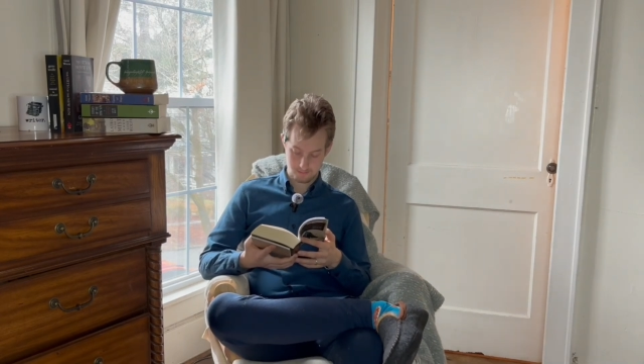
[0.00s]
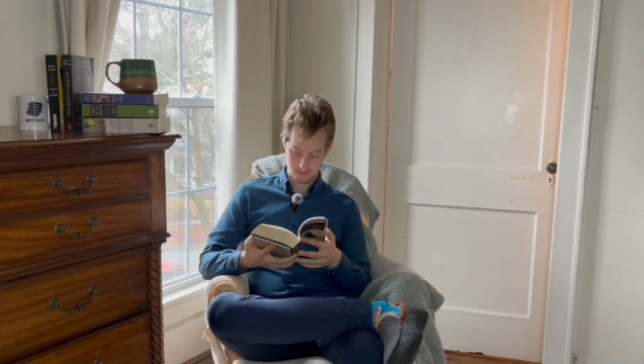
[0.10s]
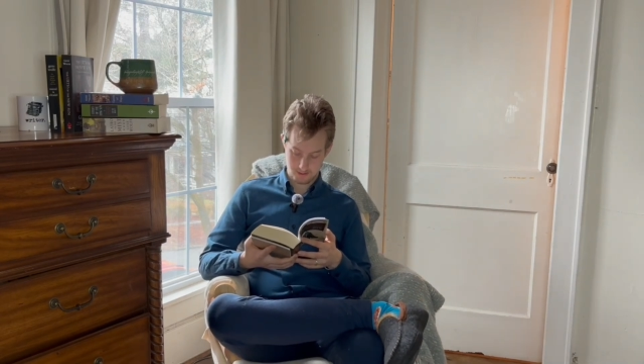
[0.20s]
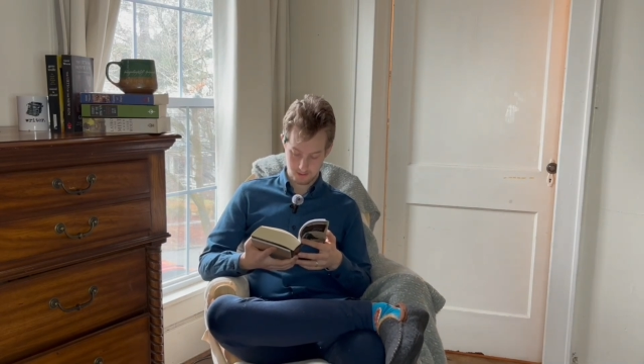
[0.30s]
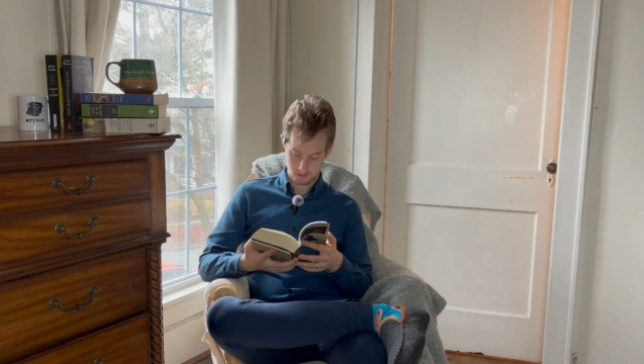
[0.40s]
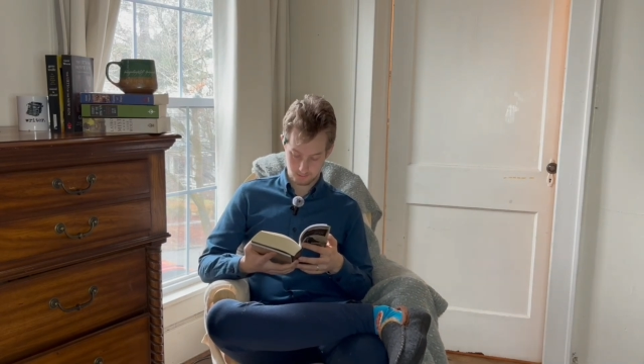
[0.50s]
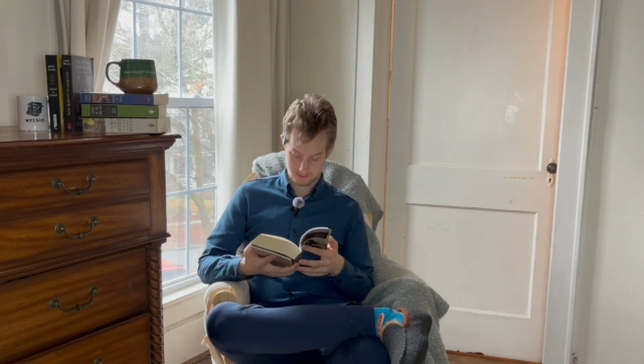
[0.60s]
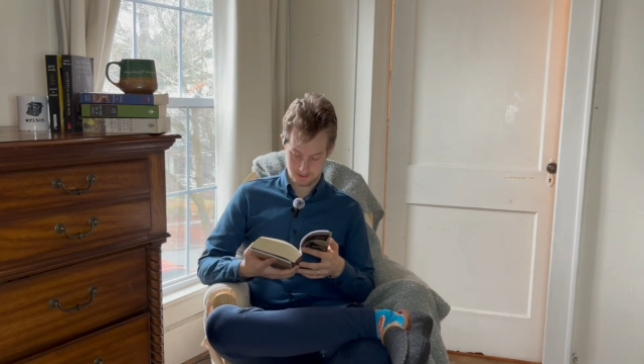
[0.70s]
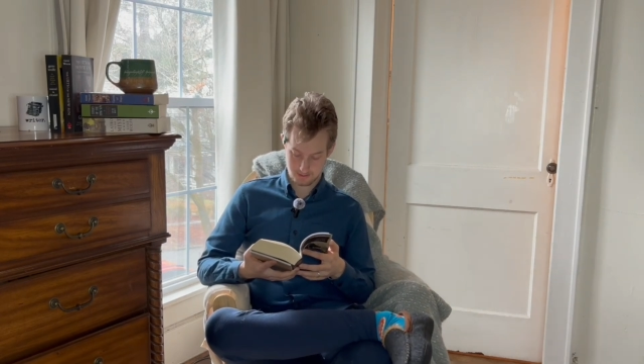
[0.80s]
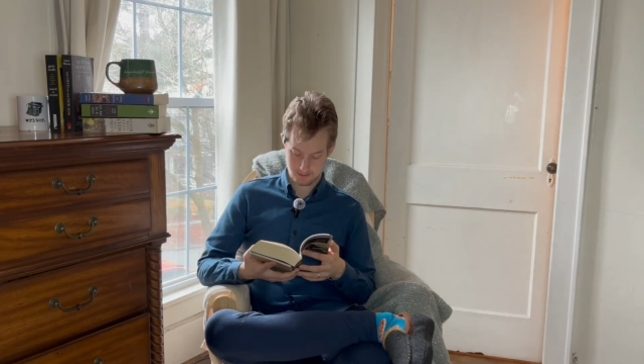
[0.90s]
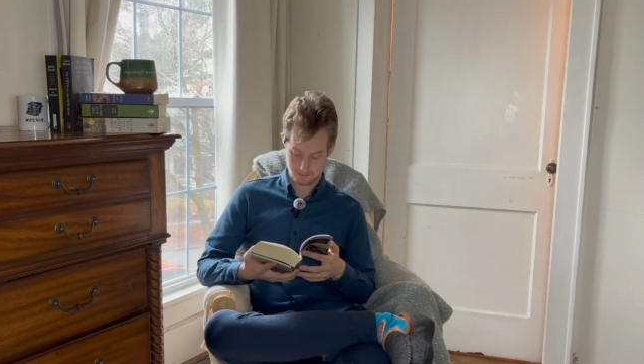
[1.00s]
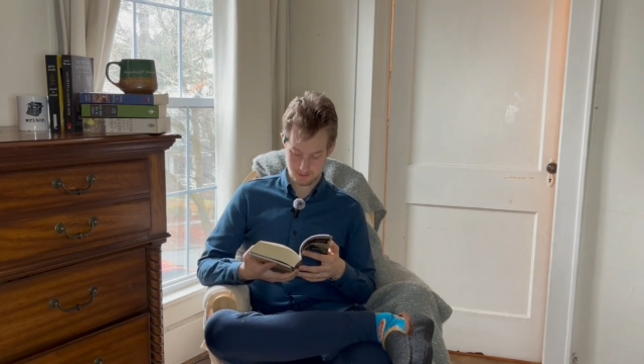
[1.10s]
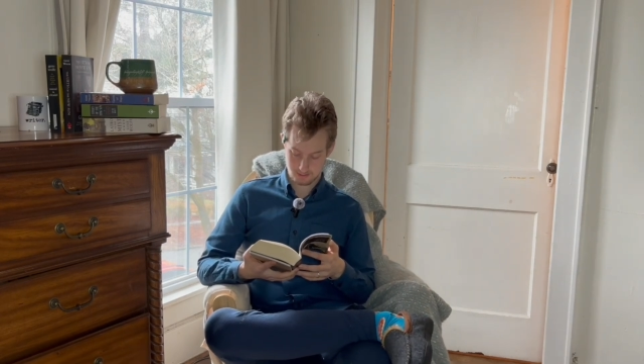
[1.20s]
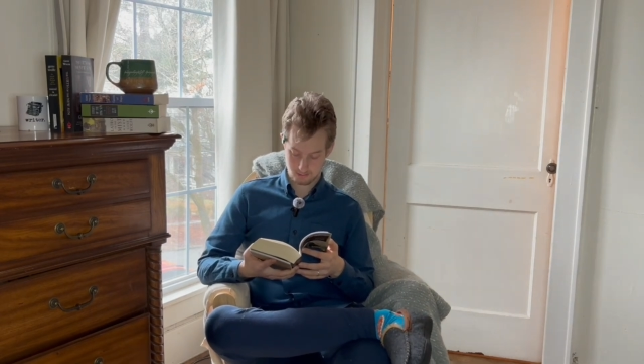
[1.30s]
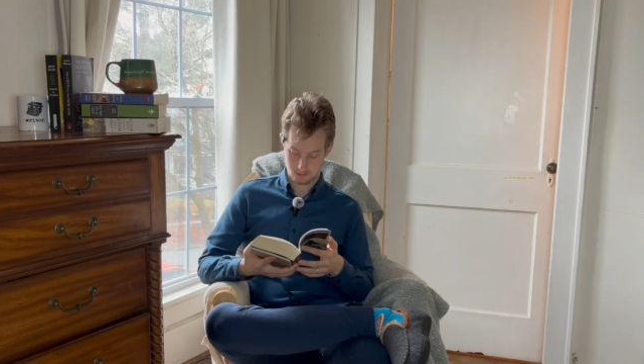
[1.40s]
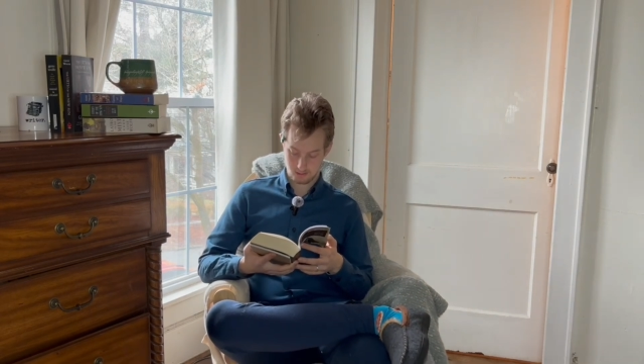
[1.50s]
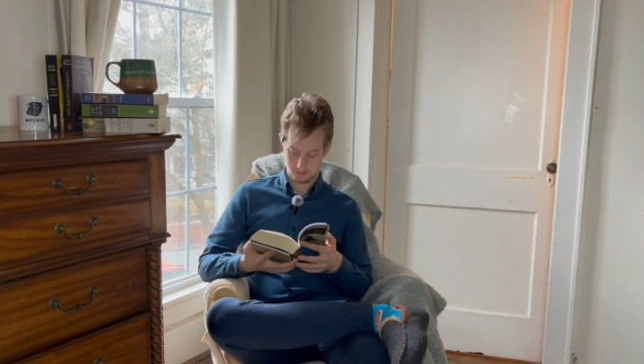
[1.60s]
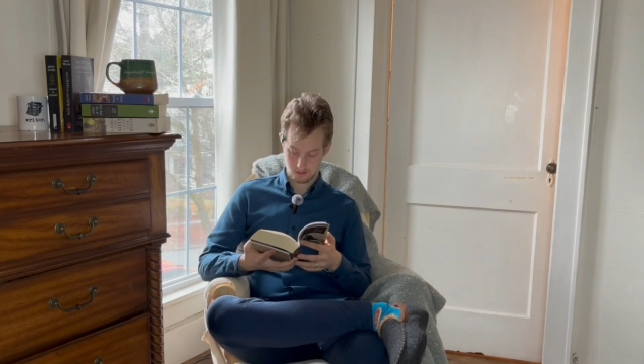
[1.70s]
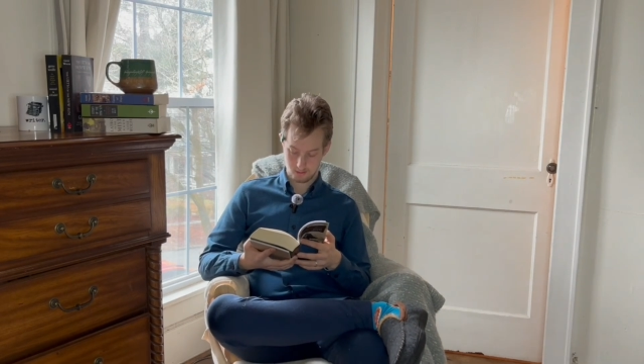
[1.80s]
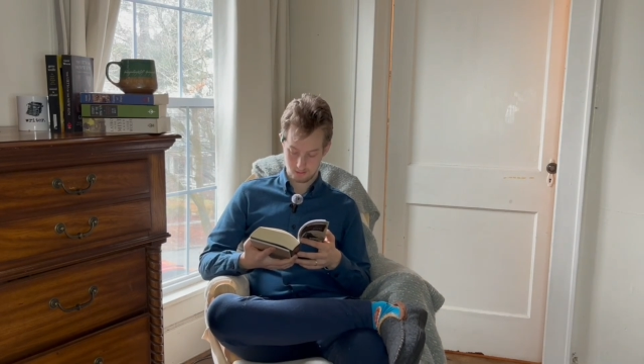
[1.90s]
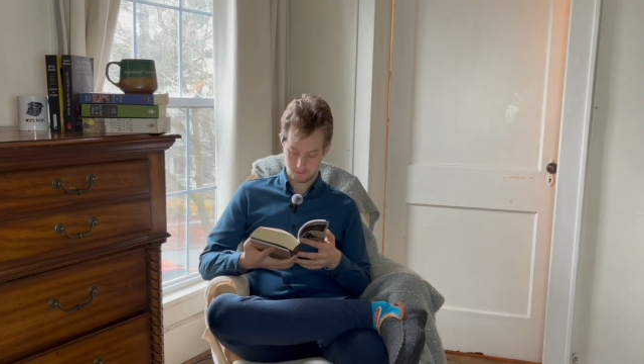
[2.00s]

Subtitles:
been dark, was in some disorder about her